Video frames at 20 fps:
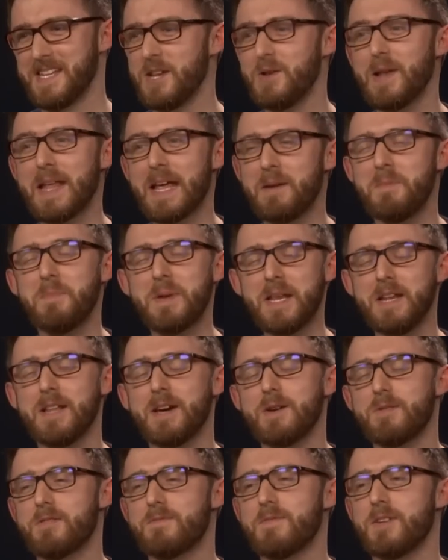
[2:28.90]
Did you let anybody know
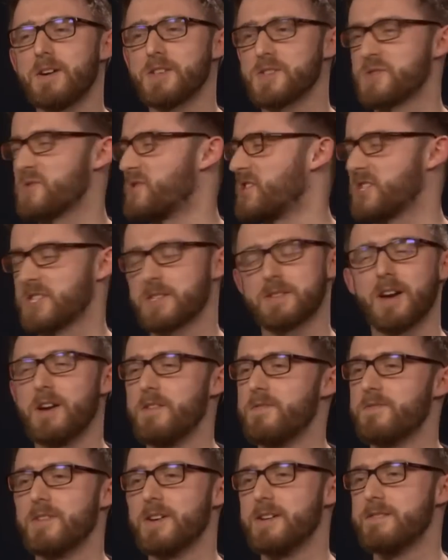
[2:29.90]
in advance or you just go
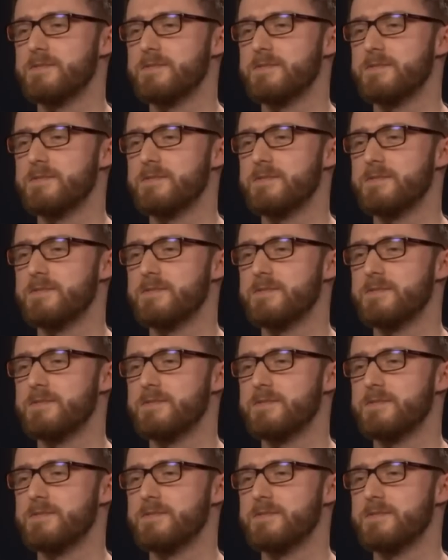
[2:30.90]
for